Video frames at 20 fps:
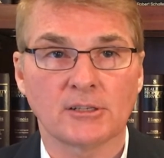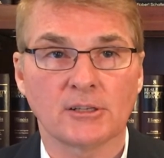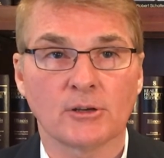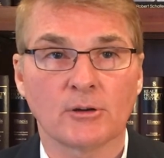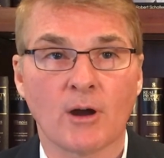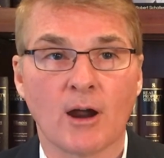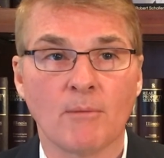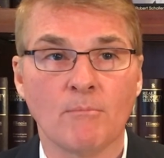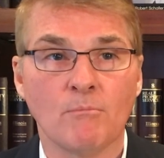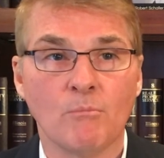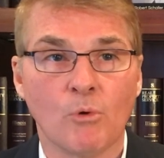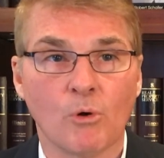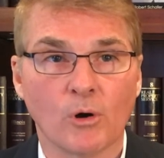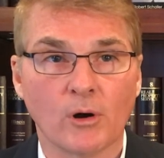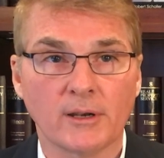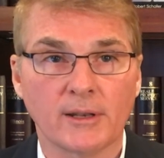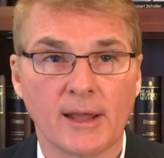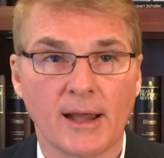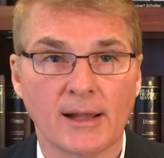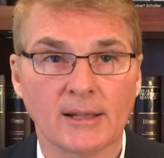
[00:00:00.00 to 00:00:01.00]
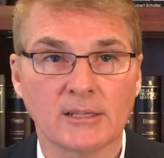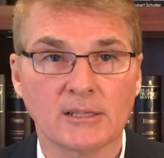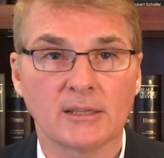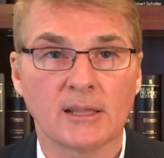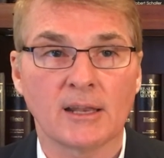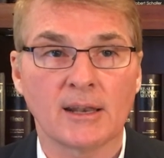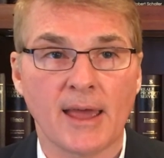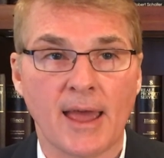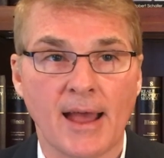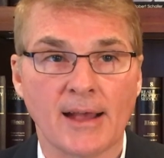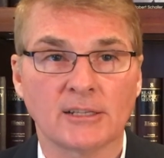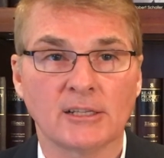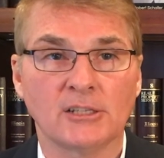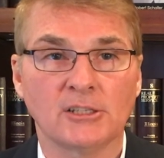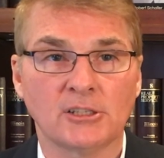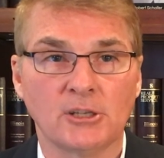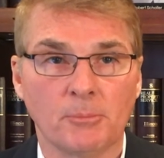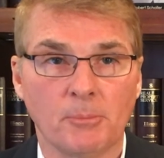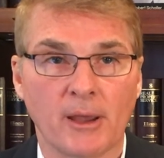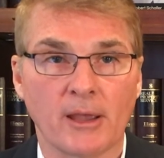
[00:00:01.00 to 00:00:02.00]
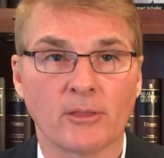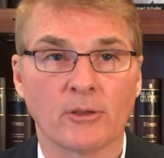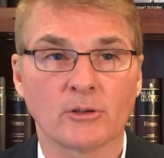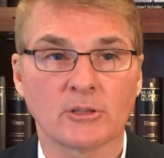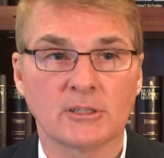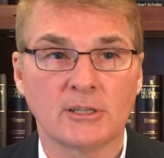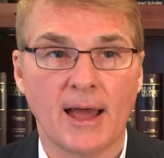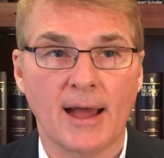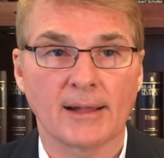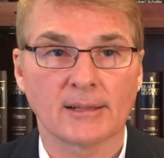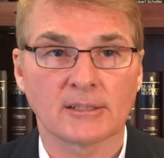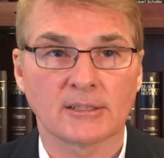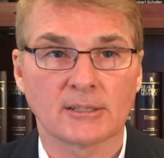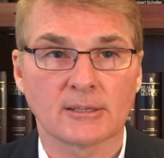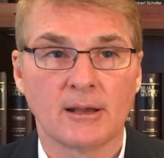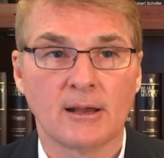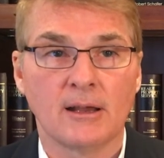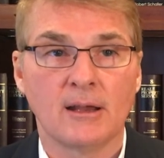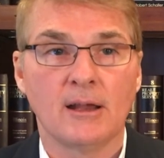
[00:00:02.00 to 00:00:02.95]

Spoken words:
there are more debts than assets to pay those debts.